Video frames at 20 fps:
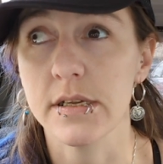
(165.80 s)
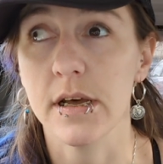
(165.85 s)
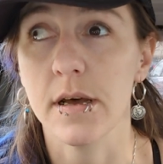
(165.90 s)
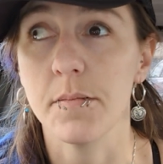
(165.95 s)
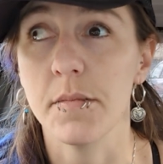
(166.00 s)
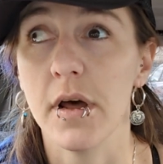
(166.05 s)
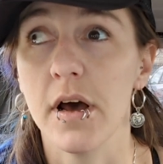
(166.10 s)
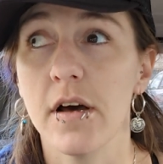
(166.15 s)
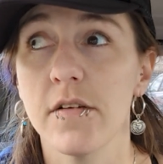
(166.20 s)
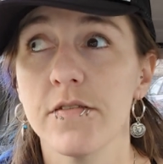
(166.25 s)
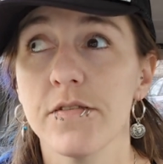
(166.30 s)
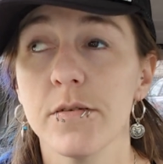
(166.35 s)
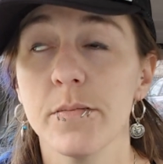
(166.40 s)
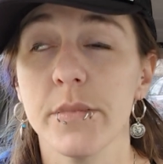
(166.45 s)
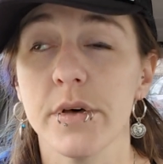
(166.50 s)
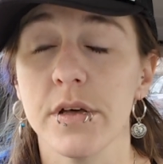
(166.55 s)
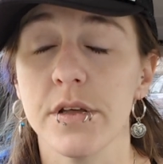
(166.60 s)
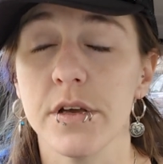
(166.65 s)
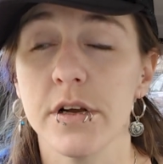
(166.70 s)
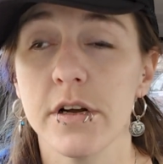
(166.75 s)
I'm not
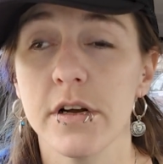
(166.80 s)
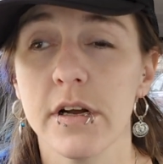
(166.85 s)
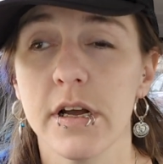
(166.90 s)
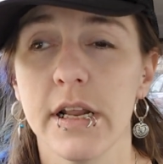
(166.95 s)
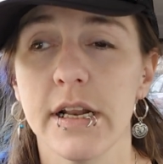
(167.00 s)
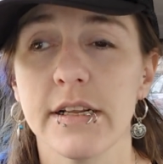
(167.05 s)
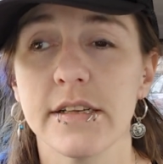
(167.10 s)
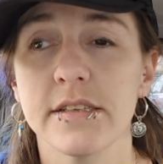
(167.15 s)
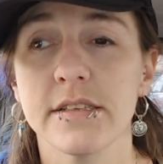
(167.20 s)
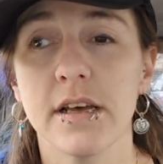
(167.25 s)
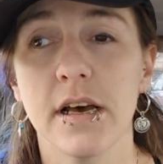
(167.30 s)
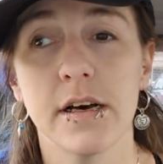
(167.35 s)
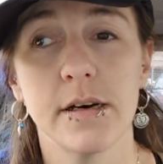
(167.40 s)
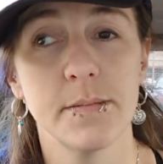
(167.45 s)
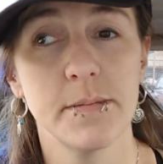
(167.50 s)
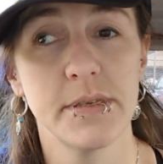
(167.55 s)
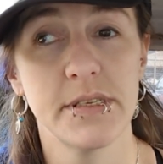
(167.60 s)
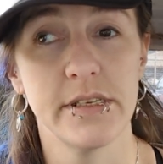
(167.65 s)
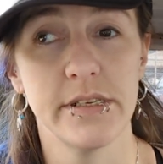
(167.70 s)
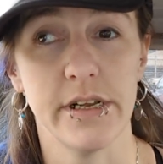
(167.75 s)
familiar, and it's
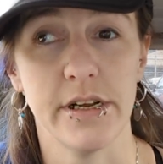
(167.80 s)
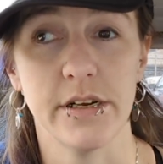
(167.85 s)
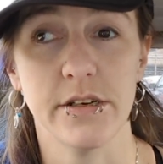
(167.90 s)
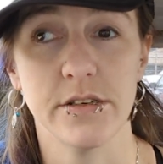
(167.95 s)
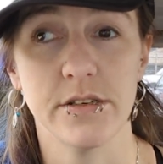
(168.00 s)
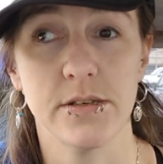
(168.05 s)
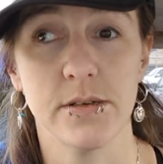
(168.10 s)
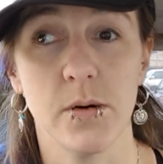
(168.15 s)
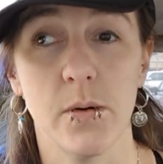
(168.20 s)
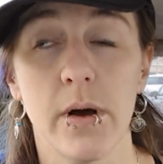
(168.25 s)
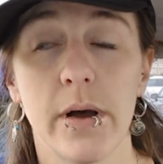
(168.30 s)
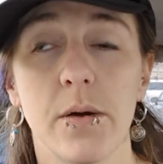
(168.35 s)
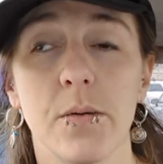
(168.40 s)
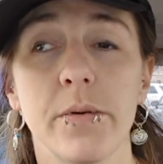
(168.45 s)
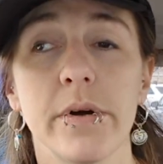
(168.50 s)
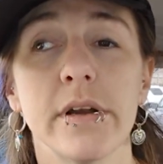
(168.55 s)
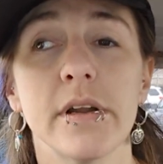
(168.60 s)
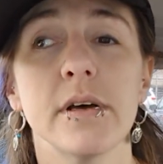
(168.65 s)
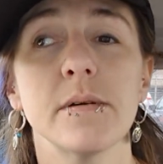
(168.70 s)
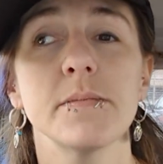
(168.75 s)
upstairs. So I
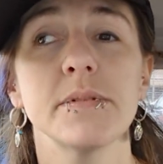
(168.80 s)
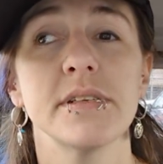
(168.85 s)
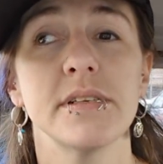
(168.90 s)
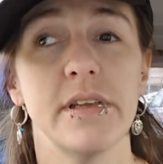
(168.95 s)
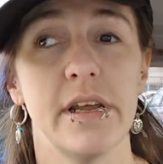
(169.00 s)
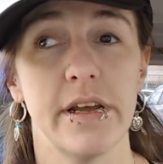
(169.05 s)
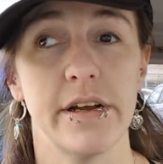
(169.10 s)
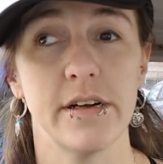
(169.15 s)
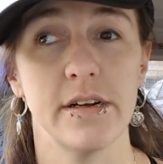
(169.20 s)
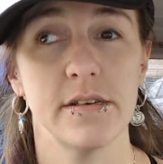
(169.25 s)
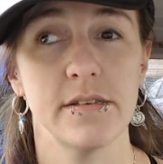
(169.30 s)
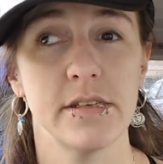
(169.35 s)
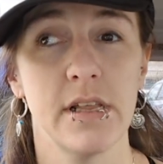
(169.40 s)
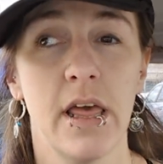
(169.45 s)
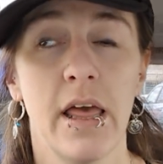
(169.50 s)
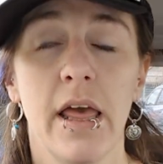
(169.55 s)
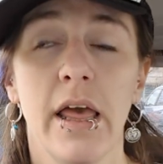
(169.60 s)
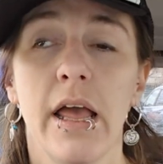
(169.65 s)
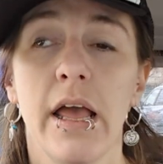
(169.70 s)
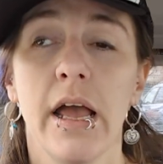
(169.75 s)
went upstairs
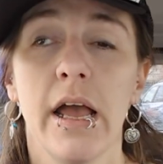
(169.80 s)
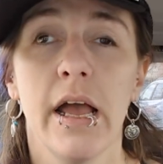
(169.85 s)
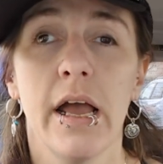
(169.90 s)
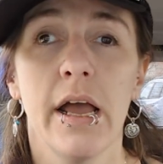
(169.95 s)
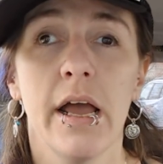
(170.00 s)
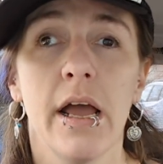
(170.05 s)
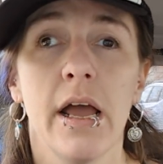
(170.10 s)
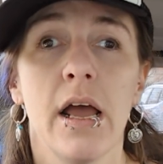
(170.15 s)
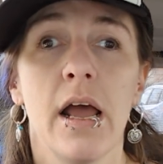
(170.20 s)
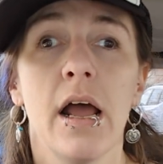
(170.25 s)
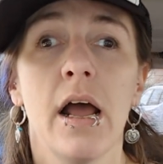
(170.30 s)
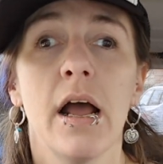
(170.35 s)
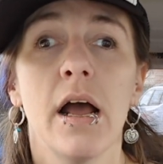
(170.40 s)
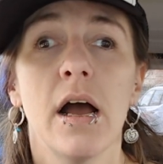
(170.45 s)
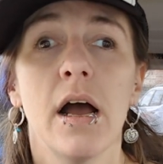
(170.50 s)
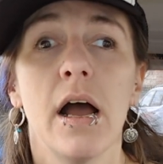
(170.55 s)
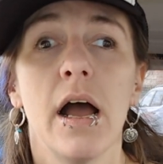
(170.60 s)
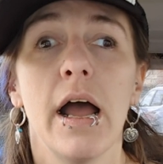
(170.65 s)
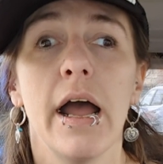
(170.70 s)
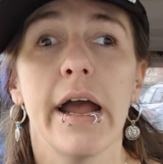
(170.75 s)

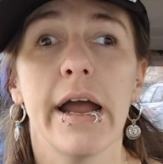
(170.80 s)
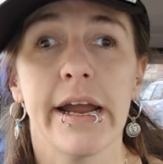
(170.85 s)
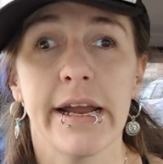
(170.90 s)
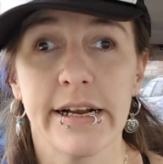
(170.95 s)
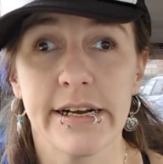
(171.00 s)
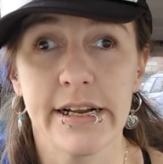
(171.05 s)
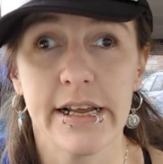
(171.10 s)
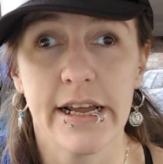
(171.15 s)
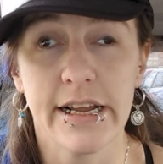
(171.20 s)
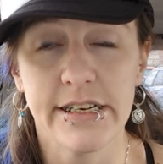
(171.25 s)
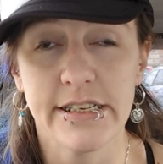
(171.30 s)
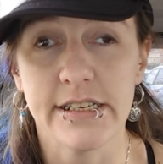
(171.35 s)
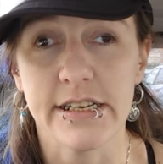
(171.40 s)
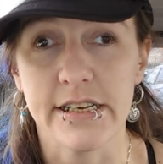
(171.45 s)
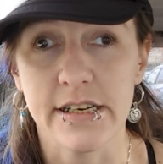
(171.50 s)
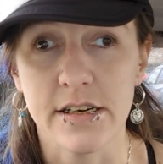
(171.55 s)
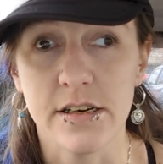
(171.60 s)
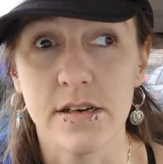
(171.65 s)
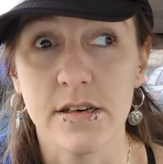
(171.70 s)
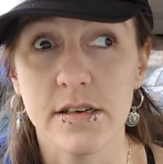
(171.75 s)
and I
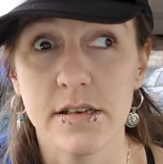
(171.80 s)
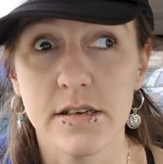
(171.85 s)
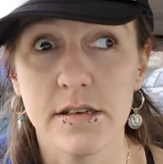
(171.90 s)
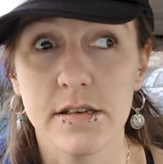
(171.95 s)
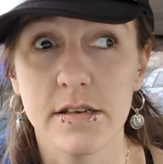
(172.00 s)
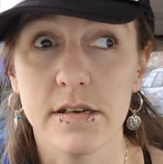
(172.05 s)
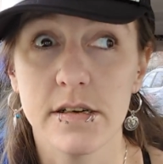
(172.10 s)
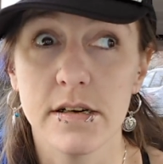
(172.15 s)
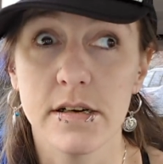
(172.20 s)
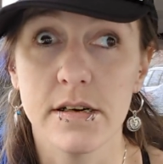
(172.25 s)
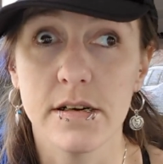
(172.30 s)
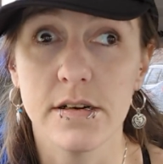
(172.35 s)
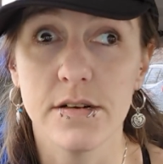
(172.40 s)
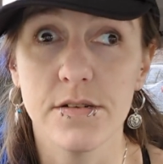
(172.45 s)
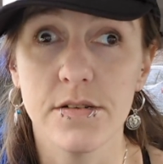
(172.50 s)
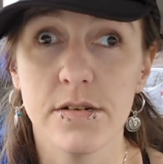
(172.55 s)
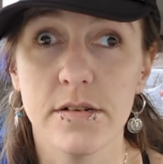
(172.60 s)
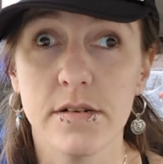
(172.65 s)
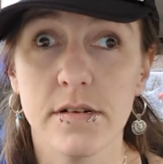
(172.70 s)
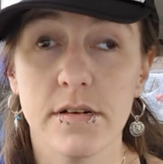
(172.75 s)
didn't
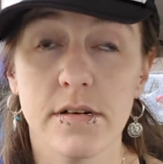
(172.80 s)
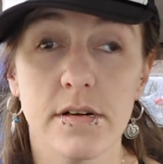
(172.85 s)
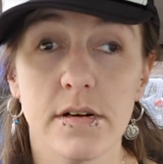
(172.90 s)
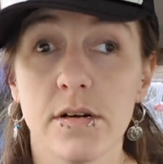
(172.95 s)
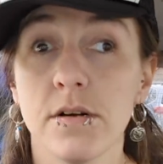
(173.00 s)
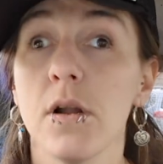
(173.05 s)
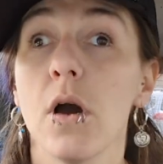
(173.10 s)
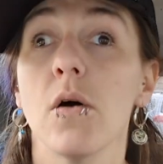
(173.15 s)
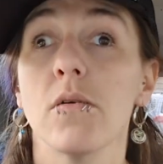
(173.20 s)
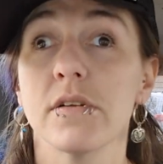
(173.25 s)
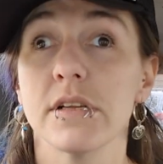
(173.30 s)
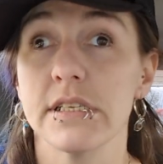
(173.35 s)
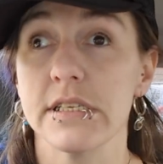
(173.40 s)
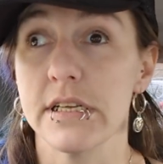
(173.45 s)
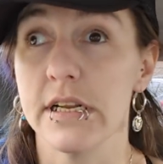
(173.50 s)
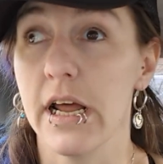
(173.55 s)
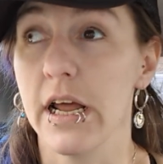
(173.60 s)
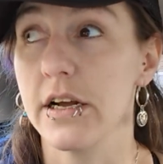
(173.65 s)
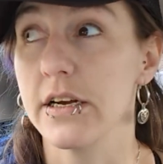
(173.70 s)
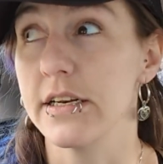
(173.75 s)
notice
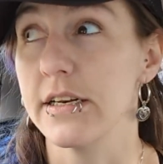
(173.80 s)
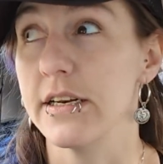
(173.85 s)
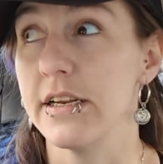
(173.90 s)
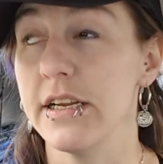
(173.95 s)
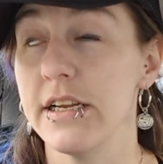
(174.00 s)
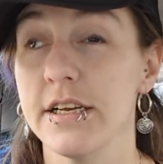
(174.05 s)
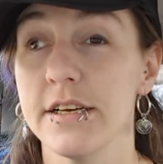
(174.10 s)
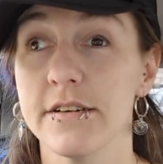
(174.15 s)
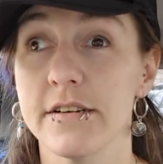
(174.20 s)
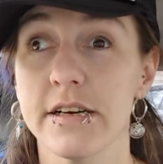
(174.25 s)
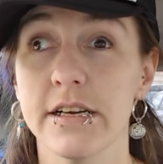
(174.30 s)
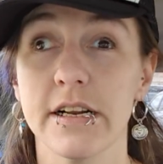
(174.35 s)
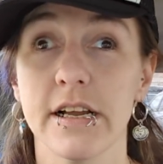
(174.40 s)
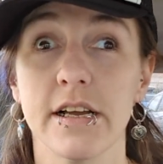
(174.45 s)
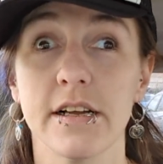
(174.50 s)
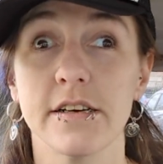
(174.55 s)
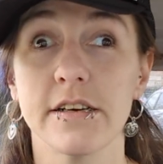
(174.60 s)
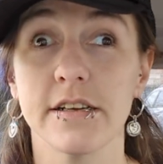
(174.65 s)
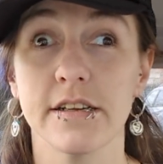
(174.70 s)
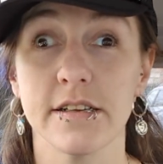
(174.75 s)
it. I couldn't hear it.
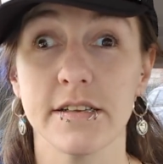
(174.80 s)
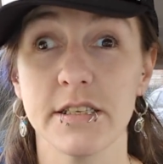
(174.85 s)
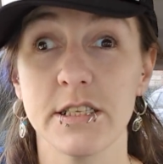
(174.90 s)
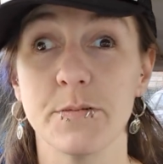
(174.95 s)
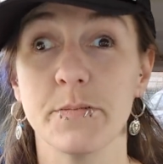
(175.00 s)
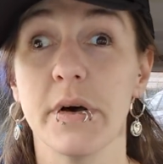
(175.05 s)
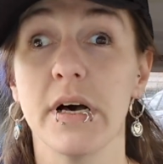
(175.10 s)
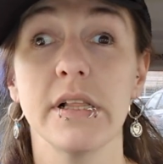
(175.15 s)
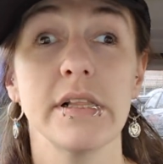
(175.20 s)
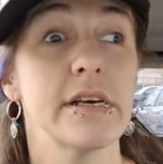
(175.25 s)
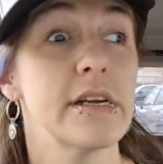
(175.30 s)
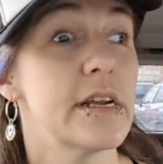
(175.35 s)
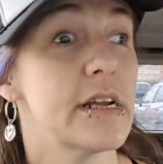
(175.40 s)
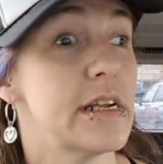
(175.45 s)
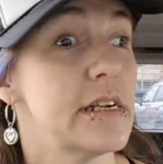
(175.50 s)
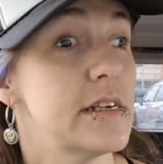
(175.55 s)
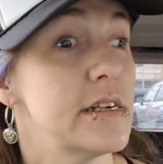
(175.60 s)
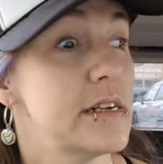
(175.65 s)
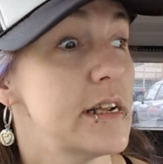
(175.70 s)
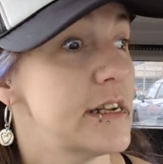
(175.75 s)
I couldn't smell it. I
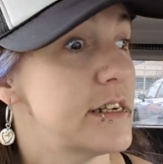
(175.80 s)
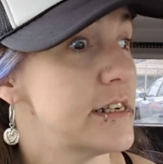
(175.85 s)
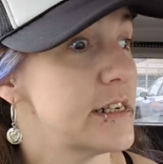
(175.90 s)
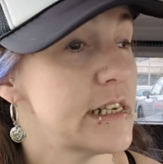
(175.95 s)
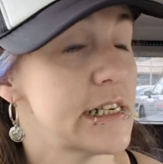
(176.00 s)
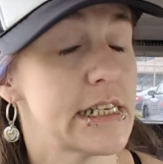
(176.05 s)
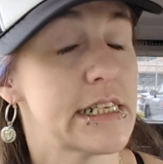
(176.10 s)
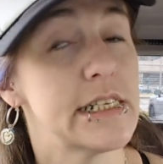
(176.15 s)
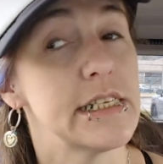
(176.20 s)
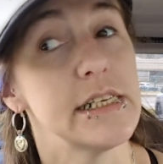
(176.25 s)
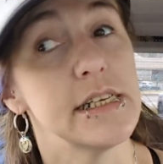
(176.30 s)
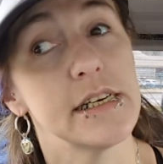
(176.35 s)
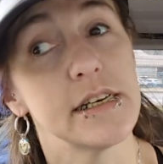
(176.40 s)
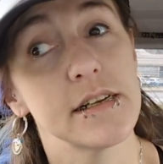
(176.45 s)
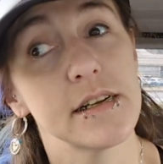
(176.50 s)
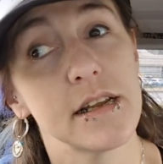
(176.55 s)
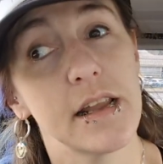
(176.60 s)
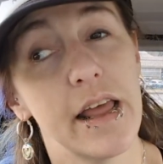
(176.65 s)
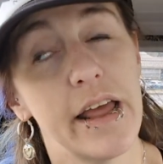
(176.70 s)
didn't see it.